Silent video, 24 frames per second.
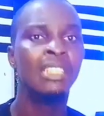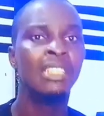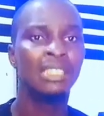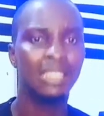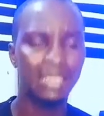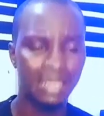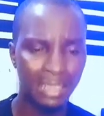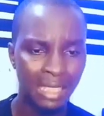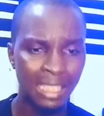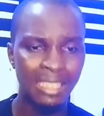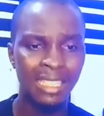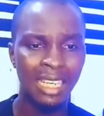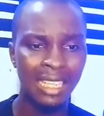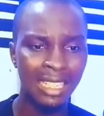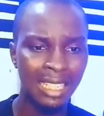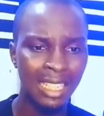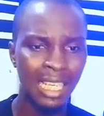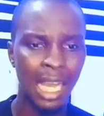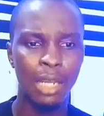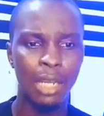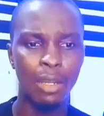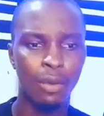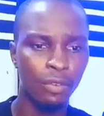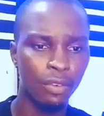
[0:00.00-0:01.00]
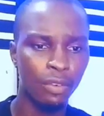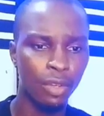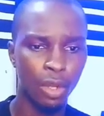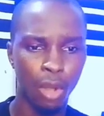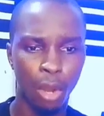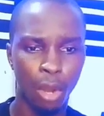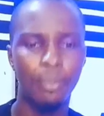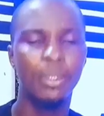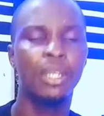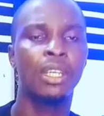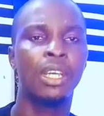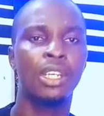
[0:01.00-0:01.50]
These are the kind of
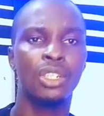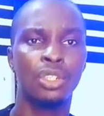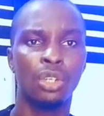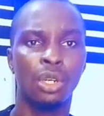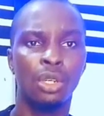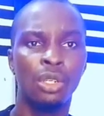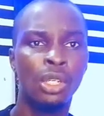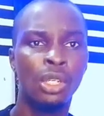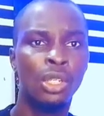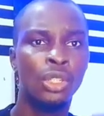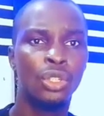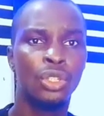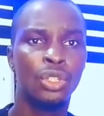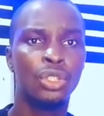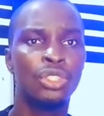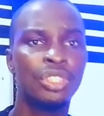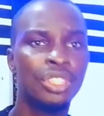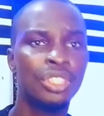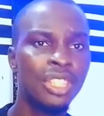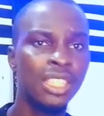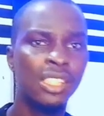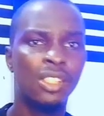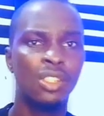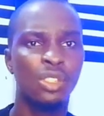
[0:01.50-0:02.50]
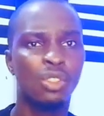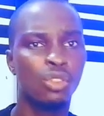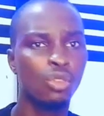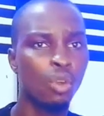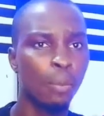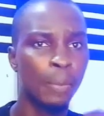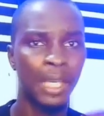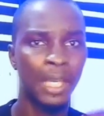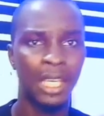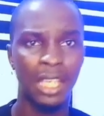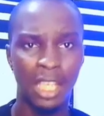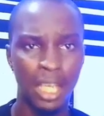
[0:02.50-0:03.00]
communication you need to
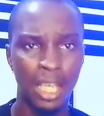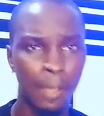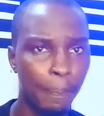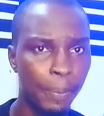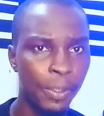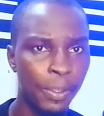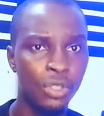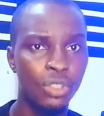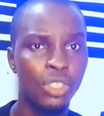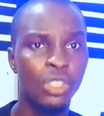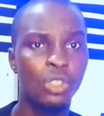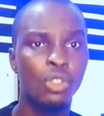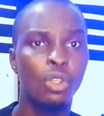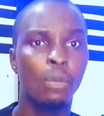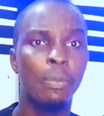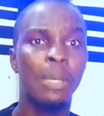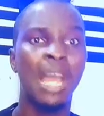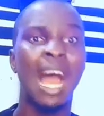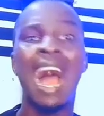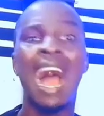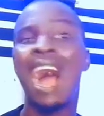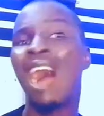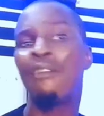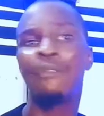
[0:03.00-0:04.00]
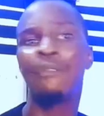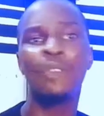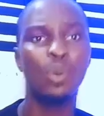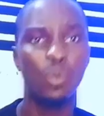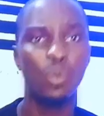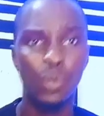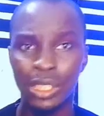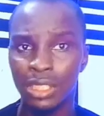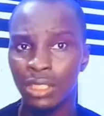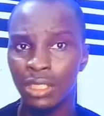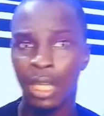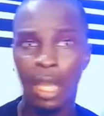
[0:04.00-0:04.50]
be keeping, you need to be having
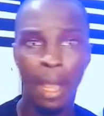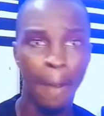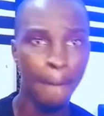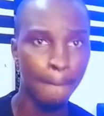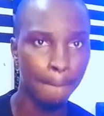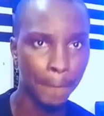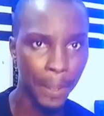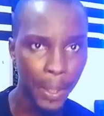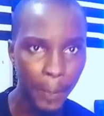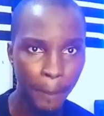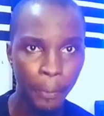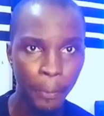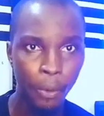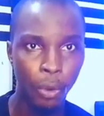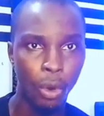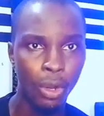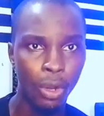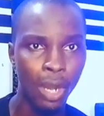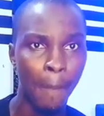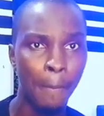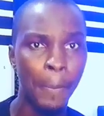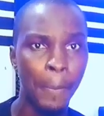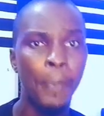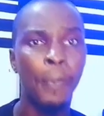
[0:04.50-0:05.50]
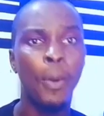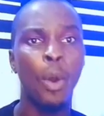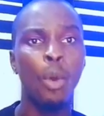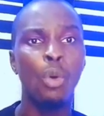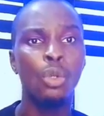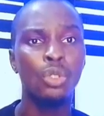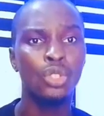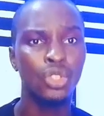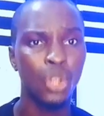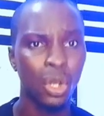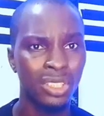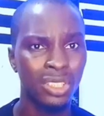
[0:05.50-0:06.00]
with people, or people
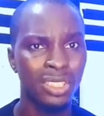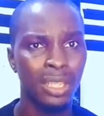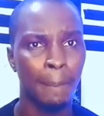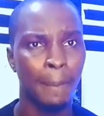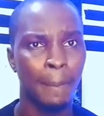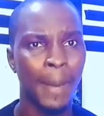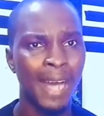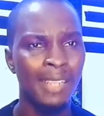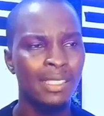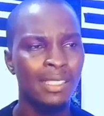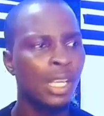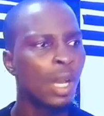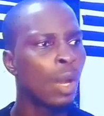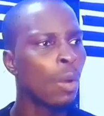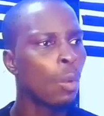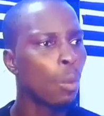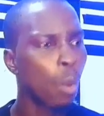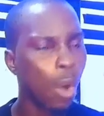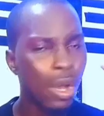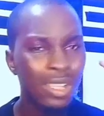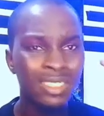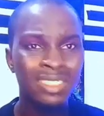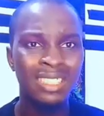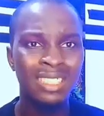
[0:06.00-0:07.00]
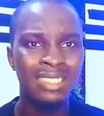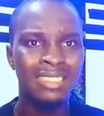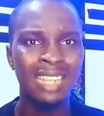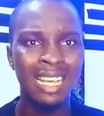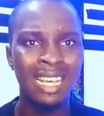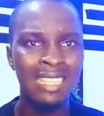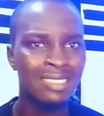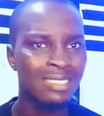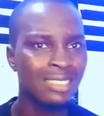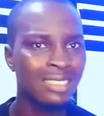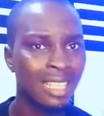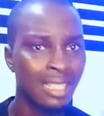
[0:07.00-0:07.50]
who talks about what's the
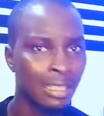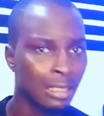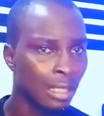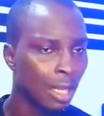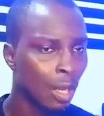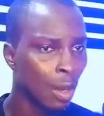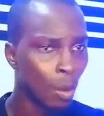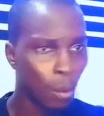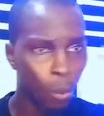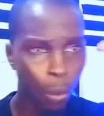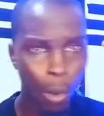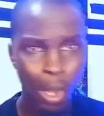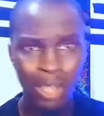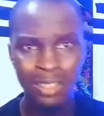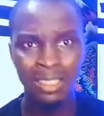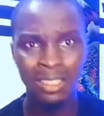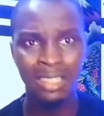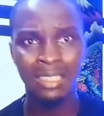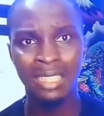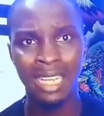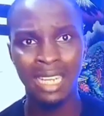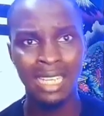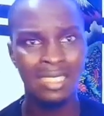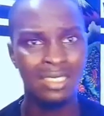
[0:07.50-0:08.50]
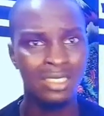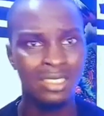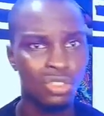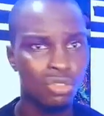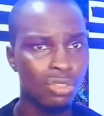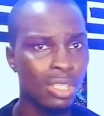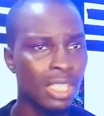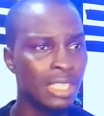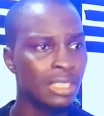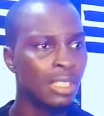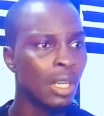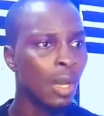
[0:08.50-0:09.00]
next thing, what's the next
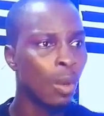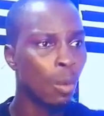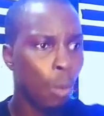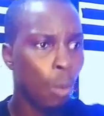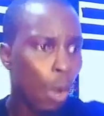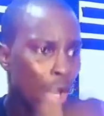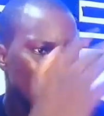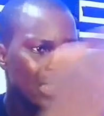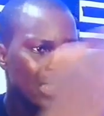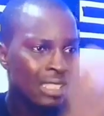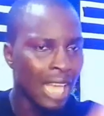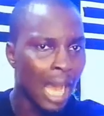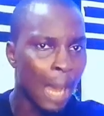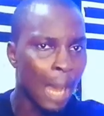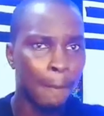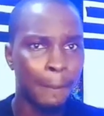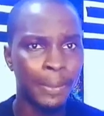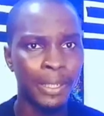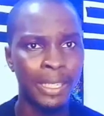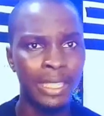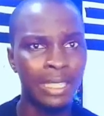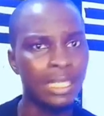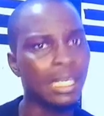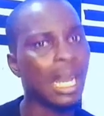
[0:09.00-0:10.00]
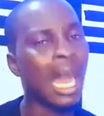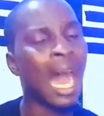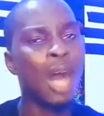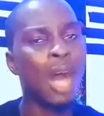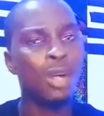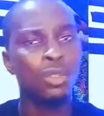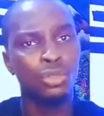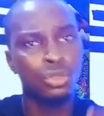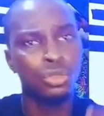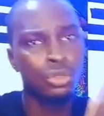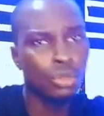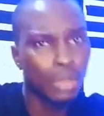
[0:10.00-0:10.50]
trend, what is happening,
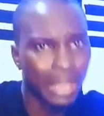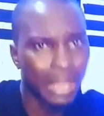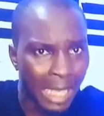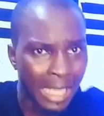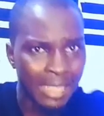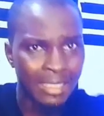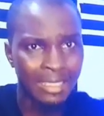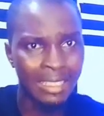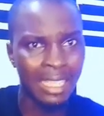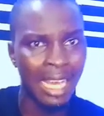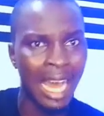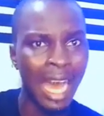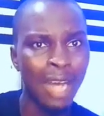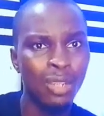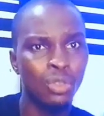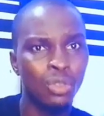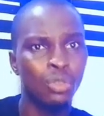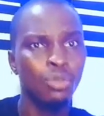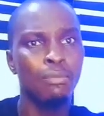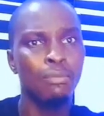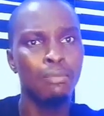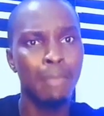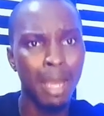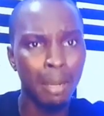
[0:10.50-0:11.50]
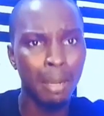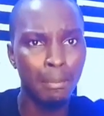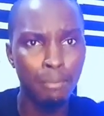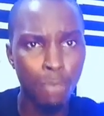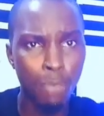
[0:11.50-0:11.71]
how do you get there, how do you make